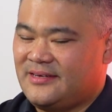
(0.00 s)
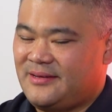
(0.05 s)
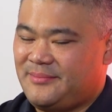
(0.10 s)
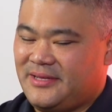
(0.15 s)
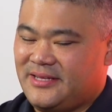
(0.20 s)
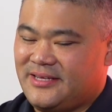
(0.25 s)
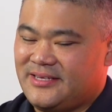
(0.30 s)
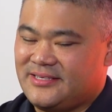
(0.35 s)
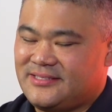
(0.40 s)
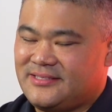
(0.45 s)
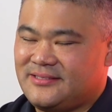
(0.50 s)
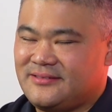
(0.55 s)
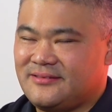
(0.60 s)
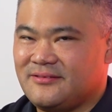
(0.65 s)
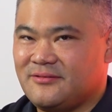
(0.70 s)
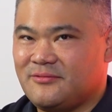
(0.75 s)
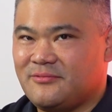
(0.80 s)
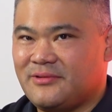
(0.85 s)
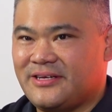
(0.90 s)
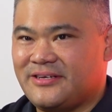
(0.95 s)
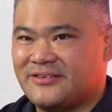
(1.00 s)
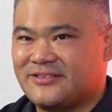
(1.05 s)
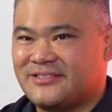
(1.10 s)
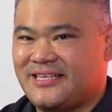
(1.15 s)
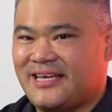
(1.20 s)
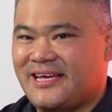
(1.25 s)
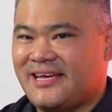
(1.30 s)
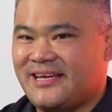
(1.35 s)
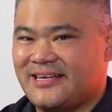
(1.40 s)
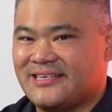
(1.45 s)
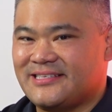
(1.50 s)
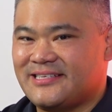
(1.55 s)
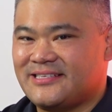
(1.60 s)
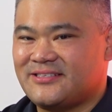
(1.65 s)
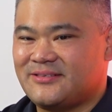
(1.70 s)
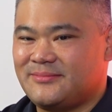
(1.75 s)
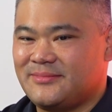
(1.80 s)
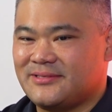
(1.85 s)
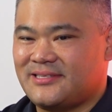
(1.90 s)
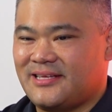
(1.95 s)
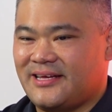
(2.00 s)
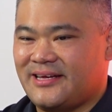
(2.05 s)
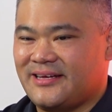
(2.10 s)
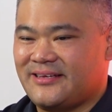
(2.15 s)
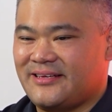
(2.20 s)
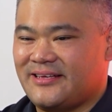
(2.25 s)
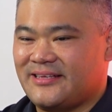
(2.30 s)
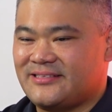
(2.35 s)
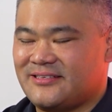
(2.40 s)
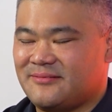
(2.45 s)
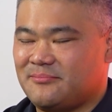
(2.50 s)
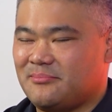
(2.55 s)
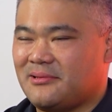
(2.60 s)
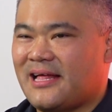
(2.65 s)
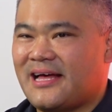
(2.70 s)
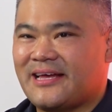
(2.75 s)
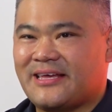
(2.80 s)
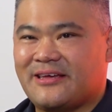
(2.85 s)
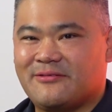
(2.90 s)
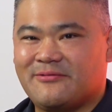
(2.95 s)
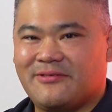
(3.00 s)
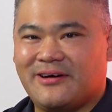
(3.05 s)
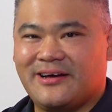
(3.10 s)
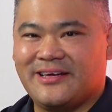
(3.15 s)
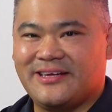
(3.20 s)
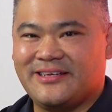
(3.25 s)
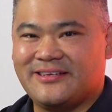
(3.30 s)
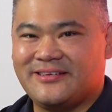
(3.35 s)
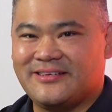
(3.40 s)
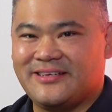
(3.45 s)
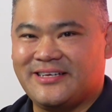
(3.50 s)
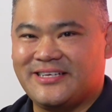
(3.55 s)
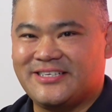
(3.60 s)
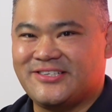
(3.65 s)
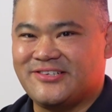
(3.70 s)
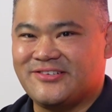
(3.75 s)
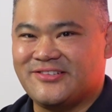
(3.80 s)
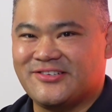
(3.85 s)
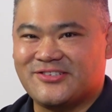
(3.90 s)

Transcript: I mean, because what you're saying is it's almost like it's a black and white issue.